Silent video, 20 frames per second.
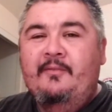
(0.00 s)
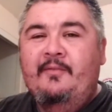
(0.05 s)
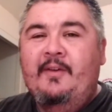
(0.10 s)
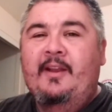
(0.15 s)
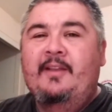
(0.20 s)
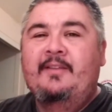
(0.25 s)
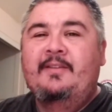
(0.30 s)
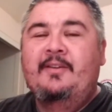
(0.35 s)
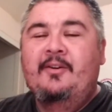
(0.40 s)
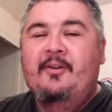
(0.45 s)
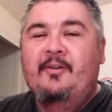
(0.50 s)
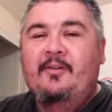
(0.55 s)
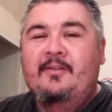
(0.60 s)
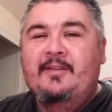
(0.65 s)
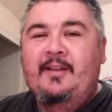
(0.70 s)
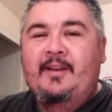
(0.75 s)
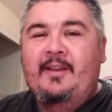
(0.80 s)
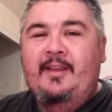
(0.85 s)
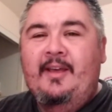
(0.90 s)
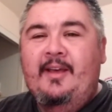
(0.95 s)
Fantasy cards
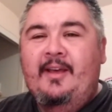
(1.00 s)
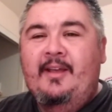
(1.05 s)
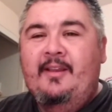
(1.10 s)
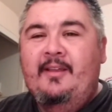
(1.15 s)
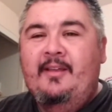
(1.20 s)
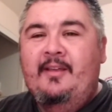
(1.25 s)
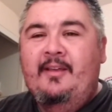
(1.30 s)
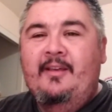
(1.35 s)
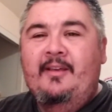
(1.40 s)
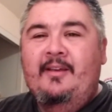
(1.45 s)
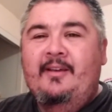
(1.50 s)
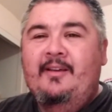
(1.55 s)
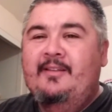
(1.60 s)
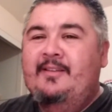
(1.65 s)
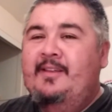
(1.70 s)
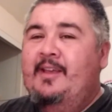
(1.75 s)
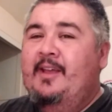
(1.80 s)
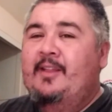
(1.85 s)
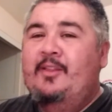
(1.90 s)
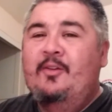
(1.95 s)
that he had
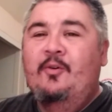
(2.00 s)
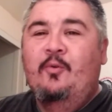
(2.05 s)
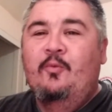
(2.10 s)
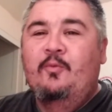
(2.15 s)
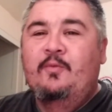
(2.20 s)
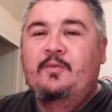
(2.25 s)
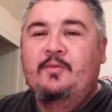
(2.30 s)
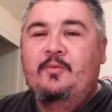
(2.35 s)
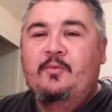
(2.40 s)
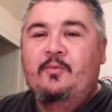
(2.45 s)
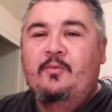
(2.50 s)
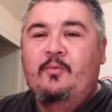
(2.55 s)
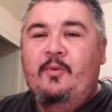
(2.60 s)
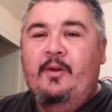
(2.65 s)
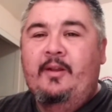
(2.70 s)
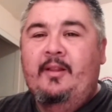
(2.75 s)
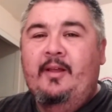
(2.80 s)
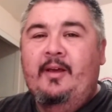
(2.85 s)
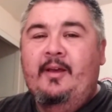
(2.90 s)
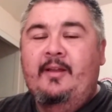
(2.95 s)
because he had the old school
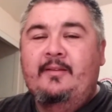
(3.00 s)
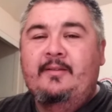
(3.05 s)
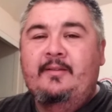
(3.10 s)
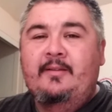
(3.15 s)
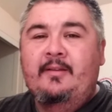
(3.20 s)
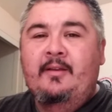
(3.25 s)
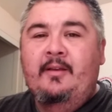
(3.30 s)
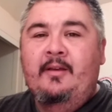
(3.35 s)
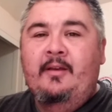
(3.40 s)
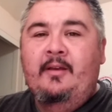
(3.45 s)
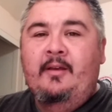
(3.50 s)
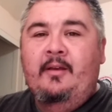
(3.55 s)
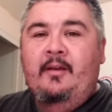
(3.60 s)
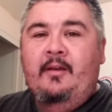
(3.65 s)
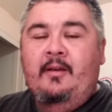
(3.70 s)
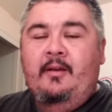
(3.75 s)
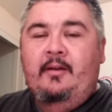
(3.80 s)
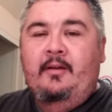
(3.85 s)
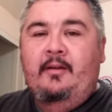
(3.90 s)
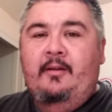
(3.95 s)
red lines,
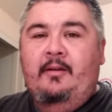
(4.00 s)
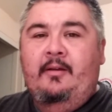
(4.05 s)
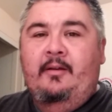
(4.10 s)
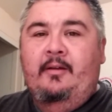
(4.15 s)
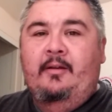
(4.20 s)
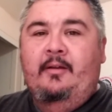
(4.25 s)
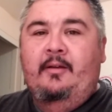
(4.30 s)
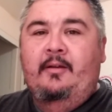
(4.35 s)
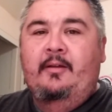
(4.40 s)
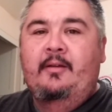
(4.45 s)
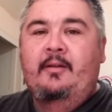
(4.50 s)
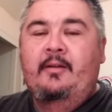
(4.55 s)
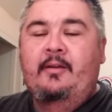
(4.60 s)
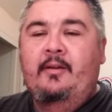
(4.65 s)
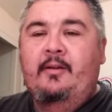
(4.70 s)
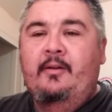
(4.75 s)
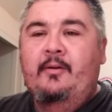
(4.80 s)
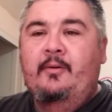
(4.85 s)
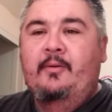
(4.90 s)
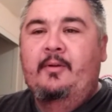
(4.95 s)
and
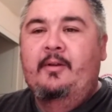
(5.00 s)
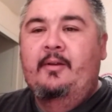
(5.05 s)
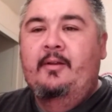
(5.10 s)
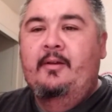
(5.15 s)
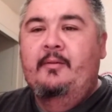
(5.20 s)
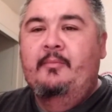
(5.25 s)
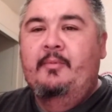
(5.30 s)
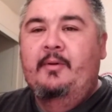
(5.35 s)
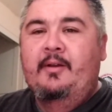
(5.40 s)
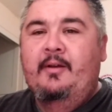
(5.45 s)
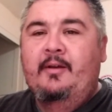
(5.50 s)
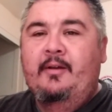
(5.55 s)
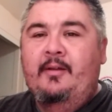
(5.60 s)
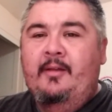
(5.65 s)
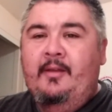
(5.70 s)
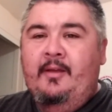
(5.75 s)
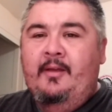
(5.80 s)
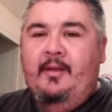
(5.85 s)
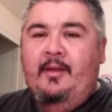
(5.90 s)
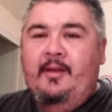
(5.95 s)
but
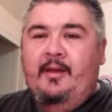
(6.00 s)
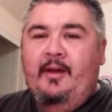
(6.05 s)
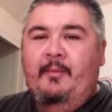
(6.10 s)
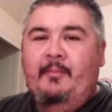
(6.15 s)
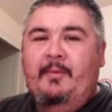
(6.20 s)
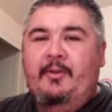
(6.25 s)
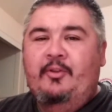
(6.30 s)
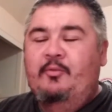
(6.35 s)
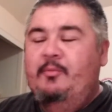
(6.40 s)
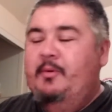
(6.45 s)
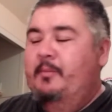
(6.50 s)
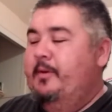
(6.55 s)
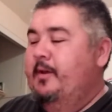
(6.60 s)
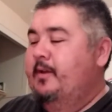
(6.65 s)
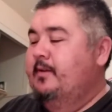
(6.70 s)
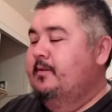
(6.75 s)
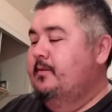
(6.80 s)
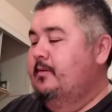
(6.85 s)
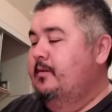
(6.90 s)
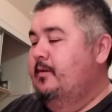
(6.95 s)
I'm gonna do my
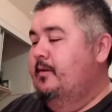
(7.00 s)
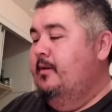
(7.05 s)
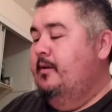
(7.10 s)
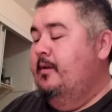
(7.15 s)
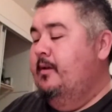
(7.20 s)
best.